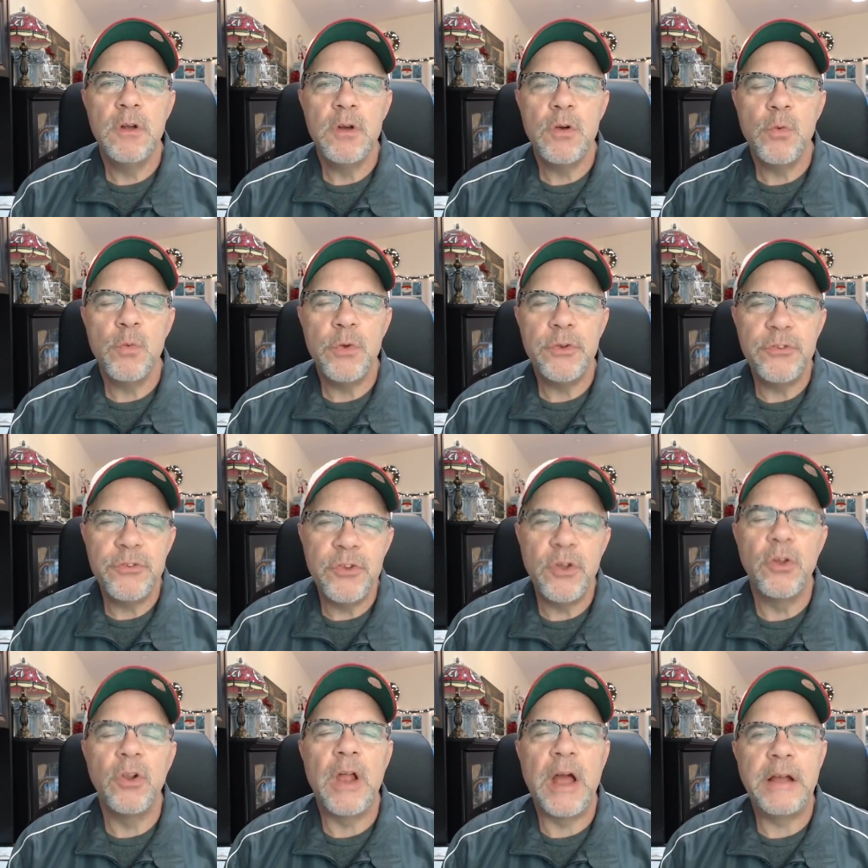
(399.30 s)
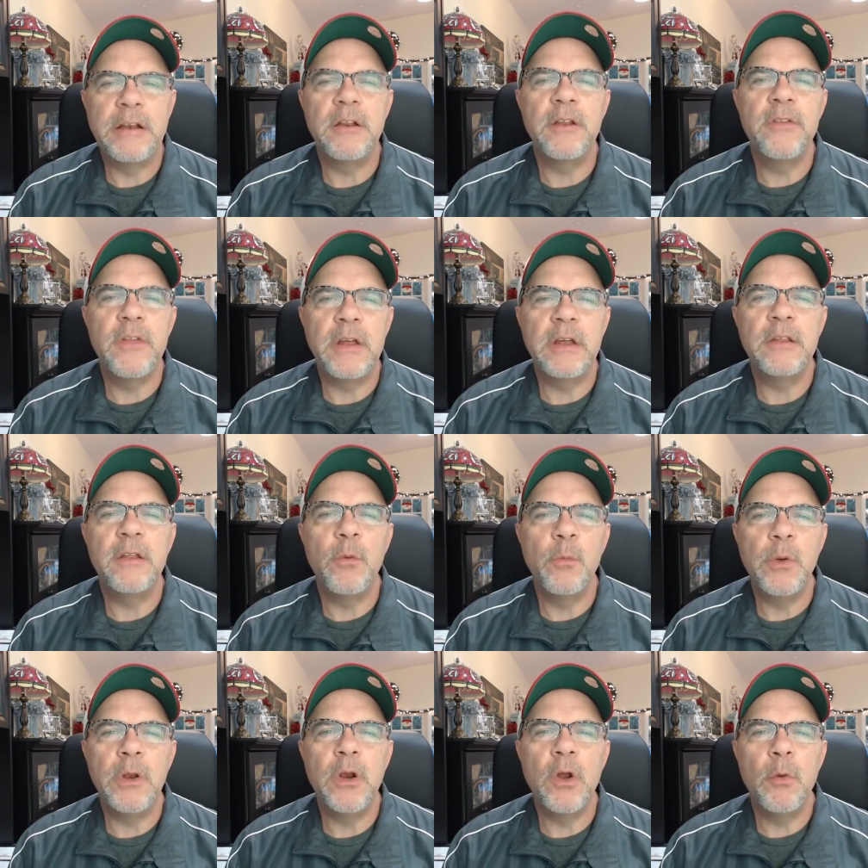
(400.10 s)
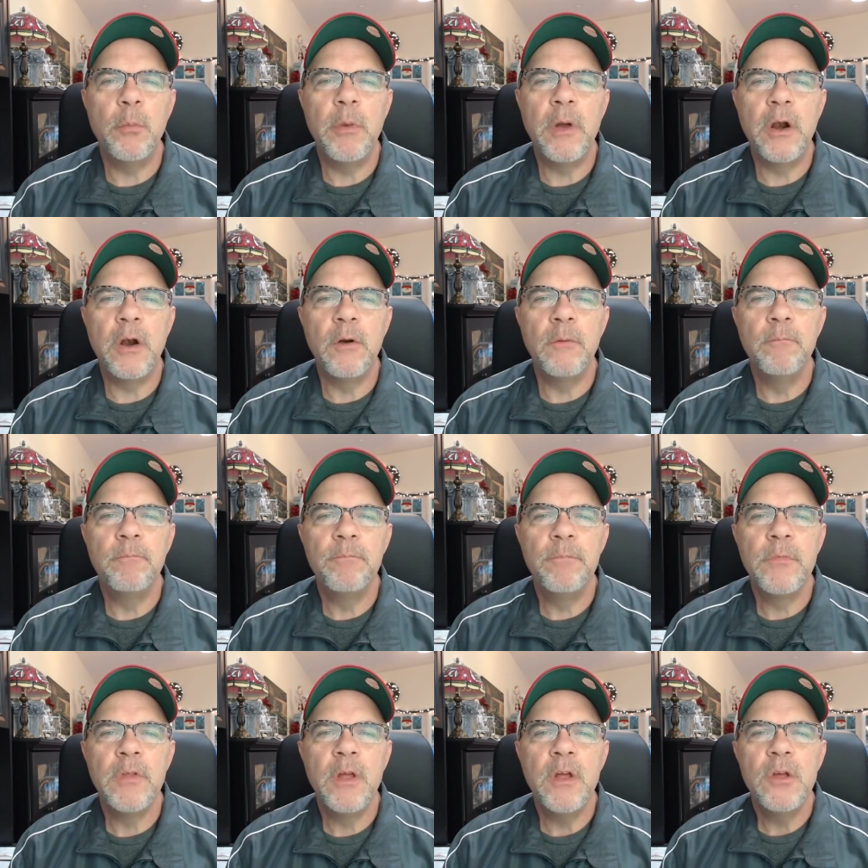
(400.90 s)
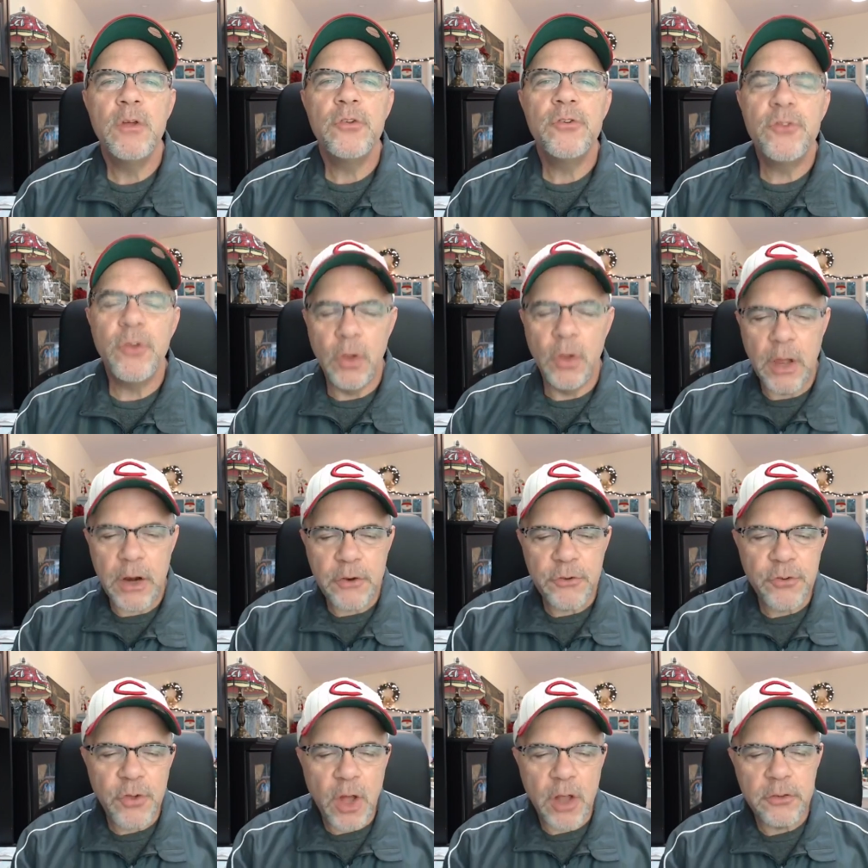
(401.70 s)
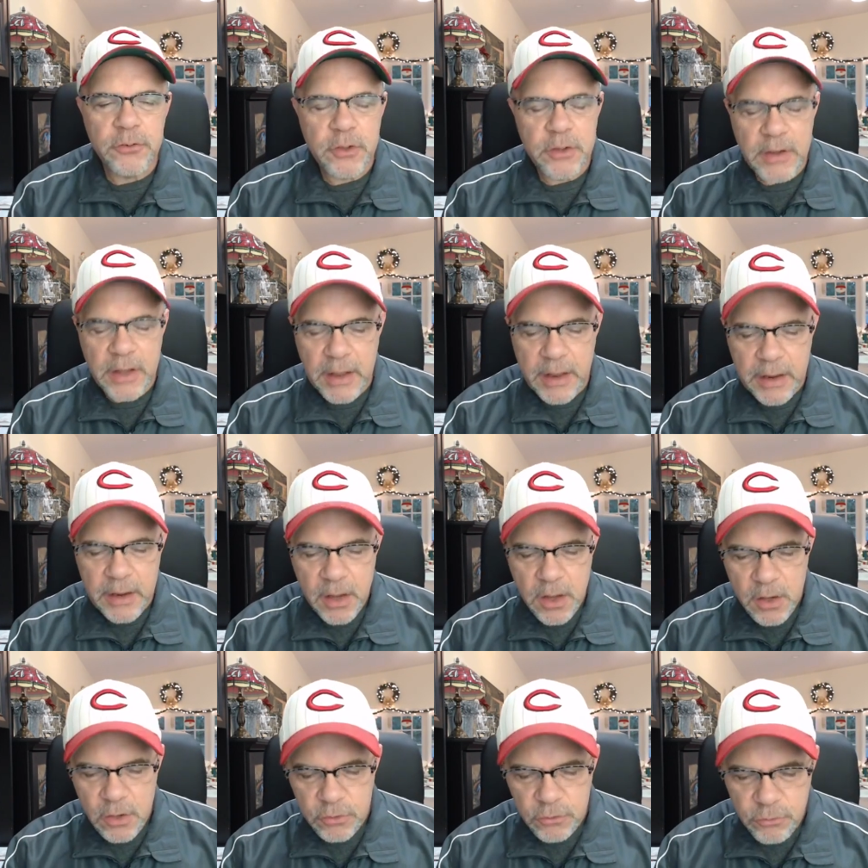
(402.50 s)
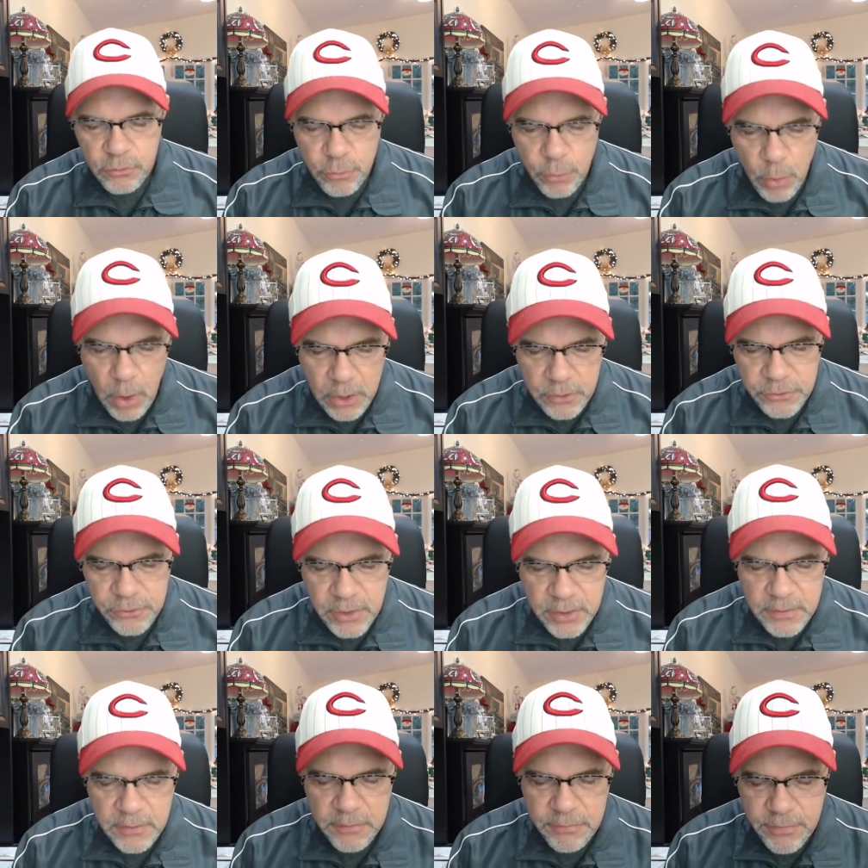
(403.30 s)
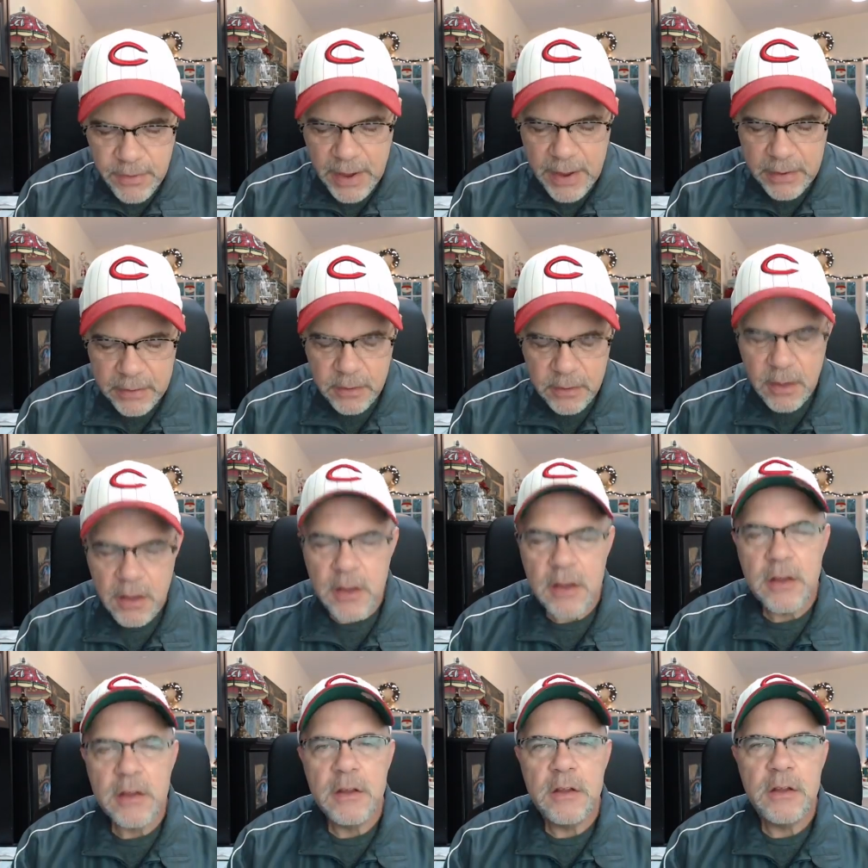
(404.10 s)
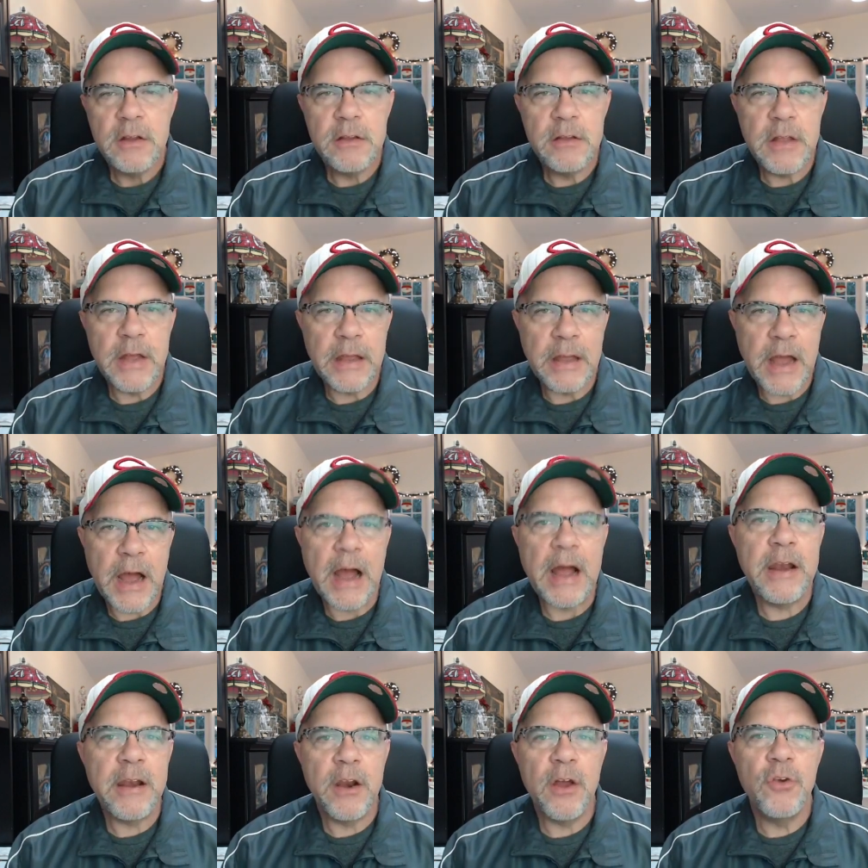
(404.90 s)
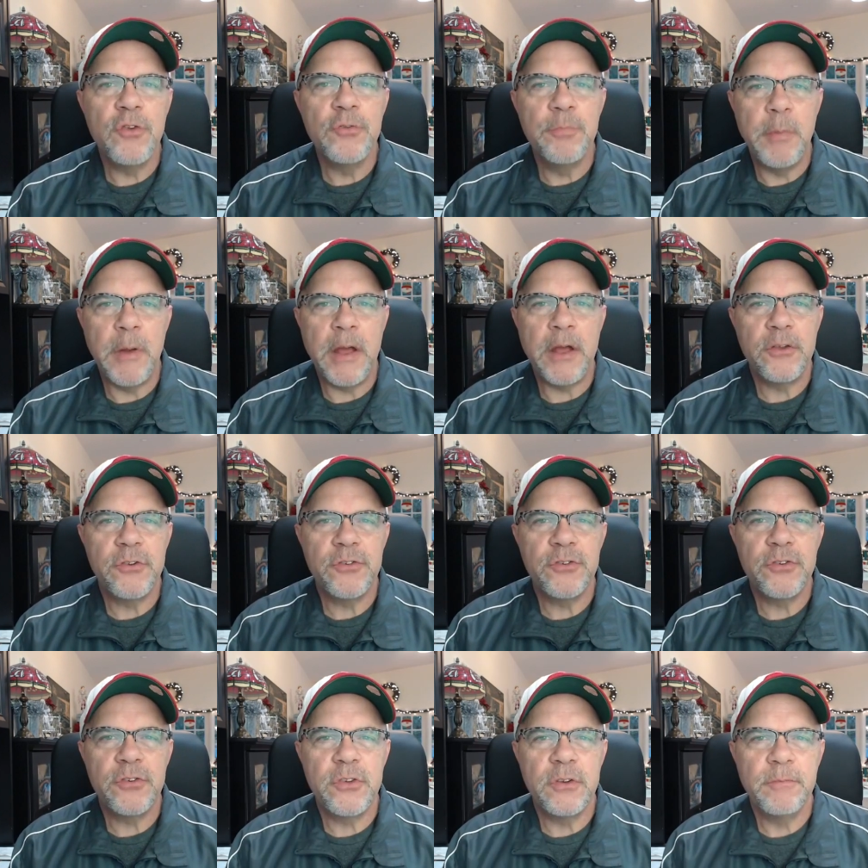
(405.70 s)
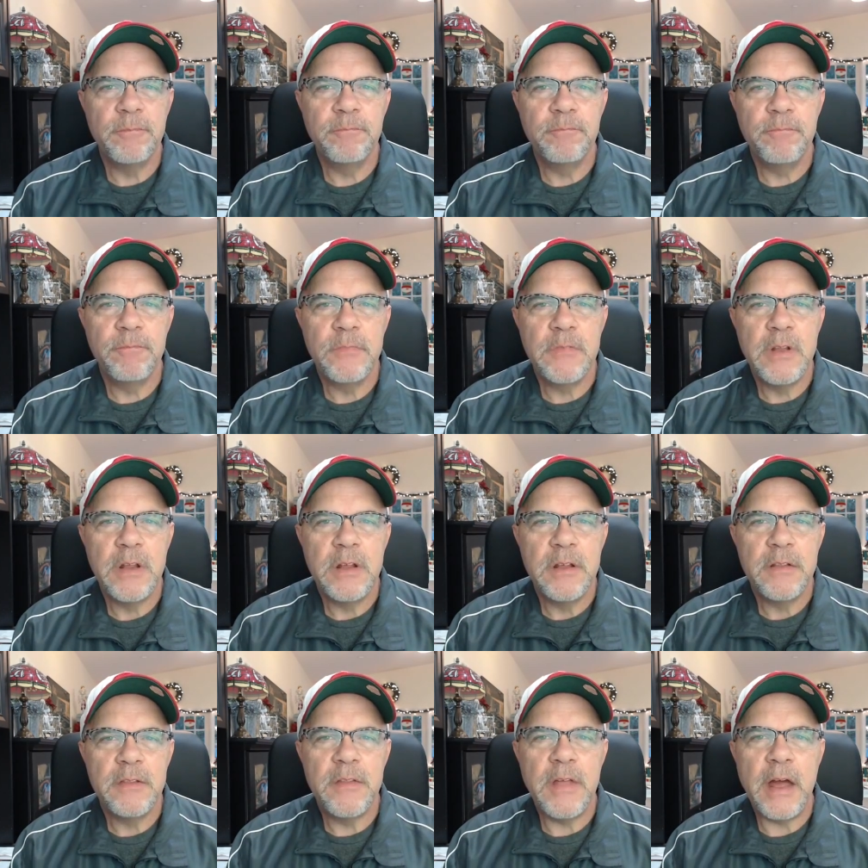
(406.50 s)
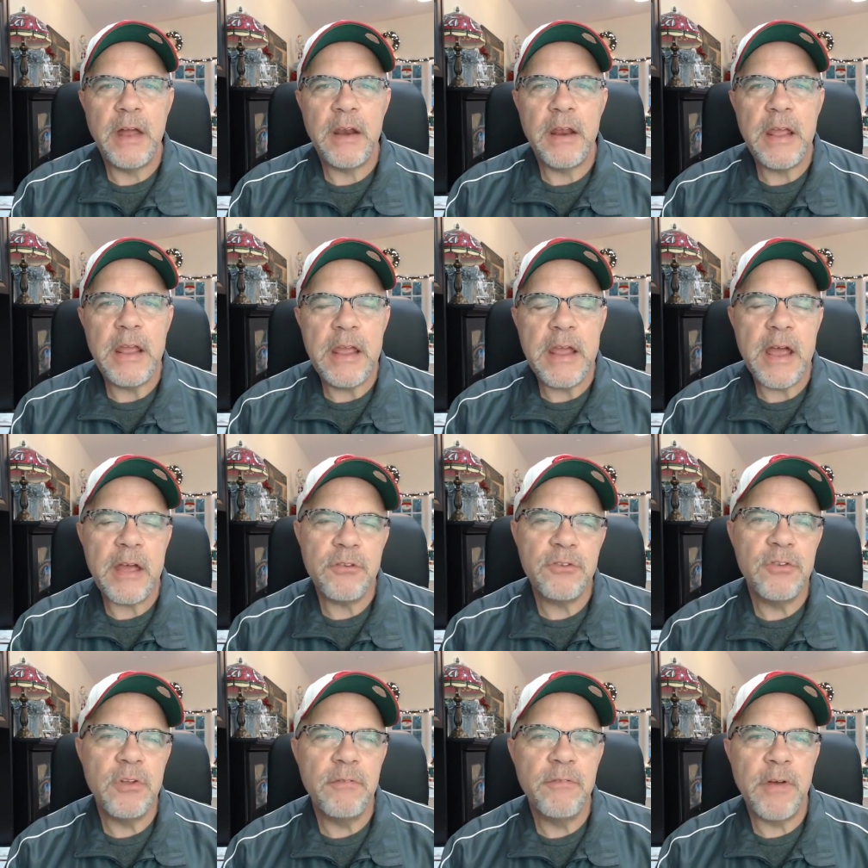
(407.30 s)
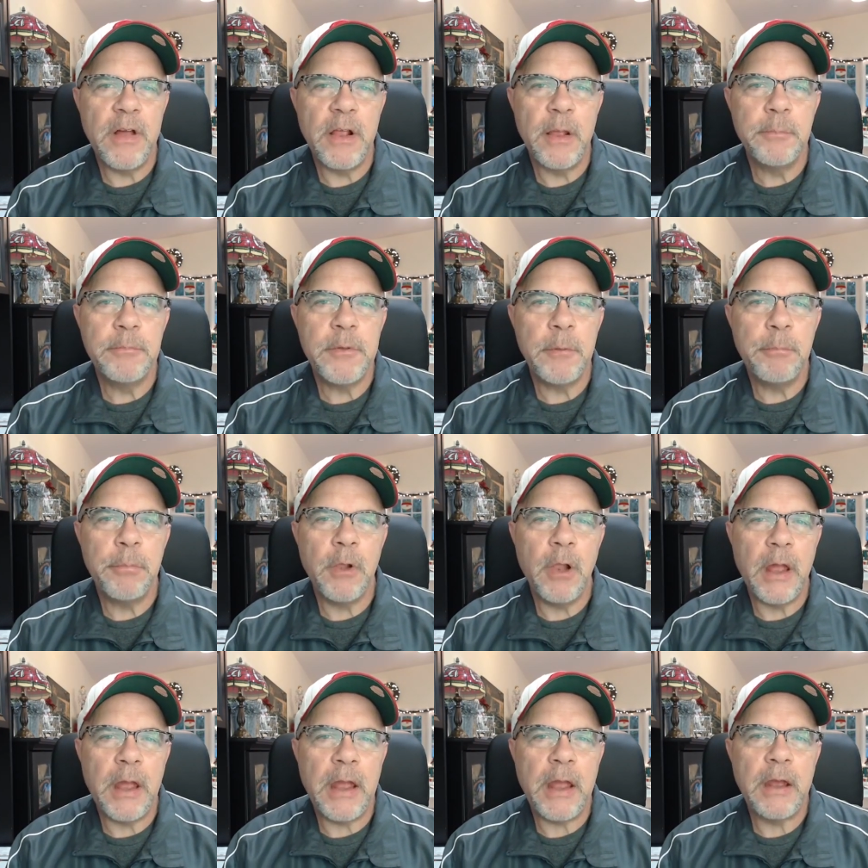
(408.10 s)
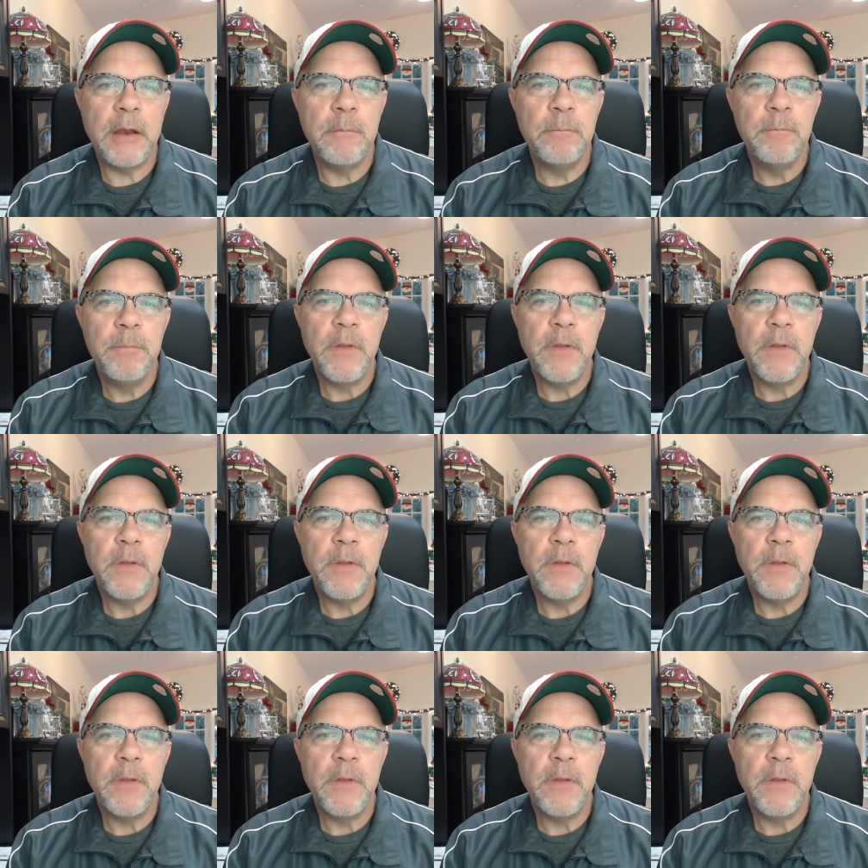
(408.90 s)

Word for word: we still like to think that we know better. So let us all today trust in the fact that God knows best, that He has developed a plan,